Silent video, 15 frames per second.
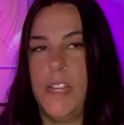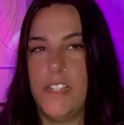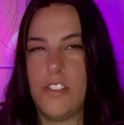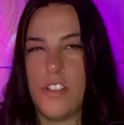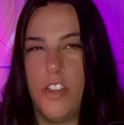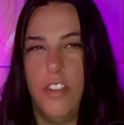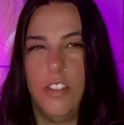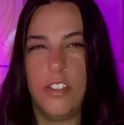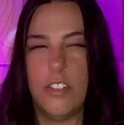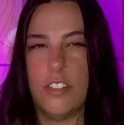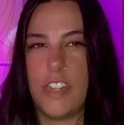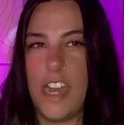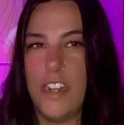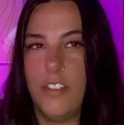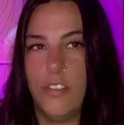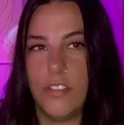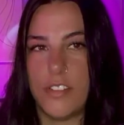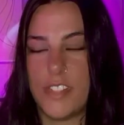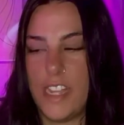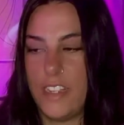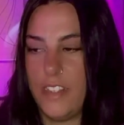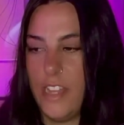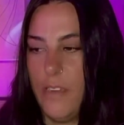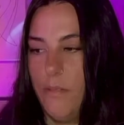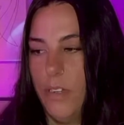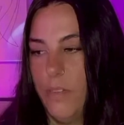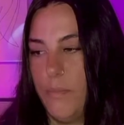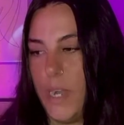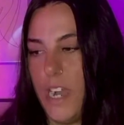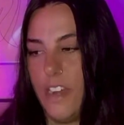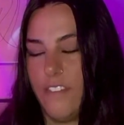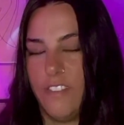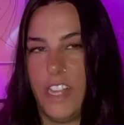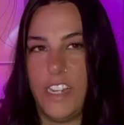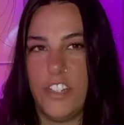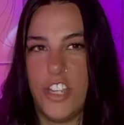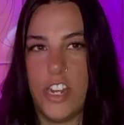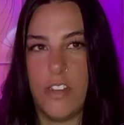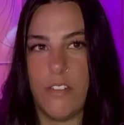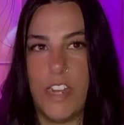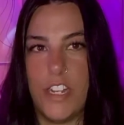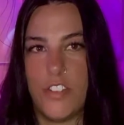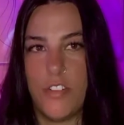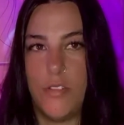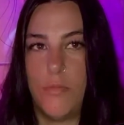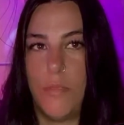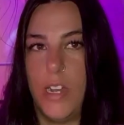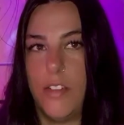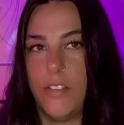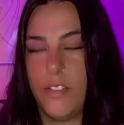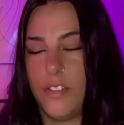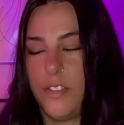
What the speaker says: And so it kind of looks like they were part of like generational